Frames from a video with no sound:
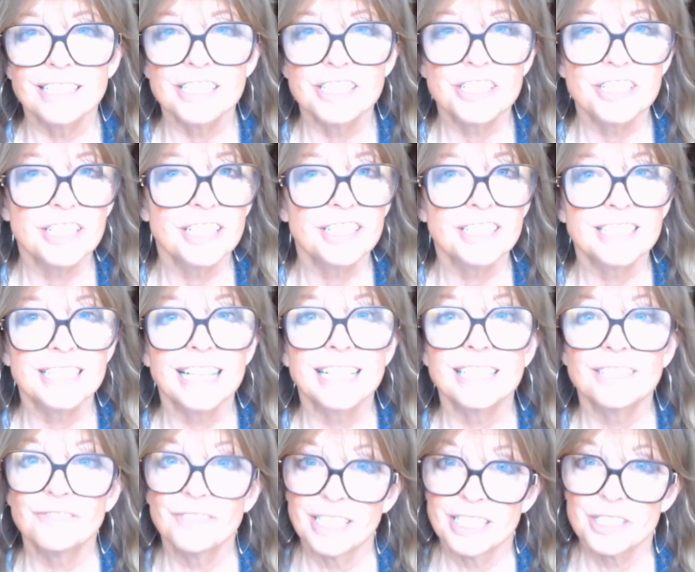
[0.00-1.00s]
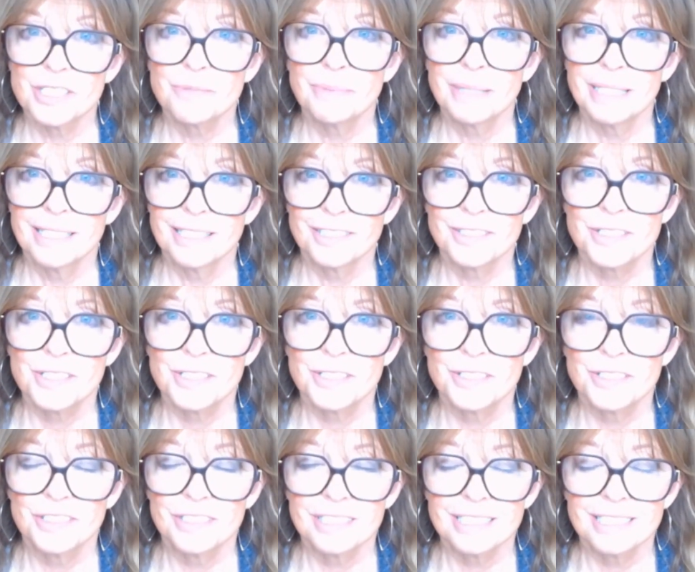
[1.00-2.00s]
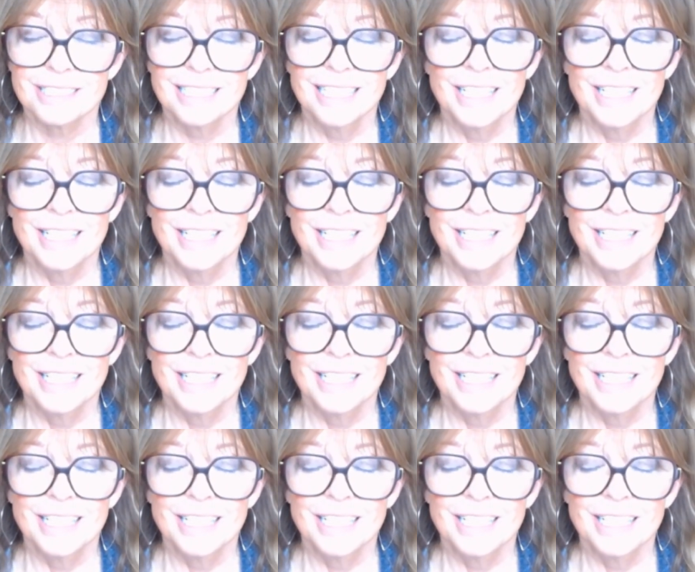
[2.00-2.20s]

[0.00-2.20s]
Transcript: She could take advanced piano students,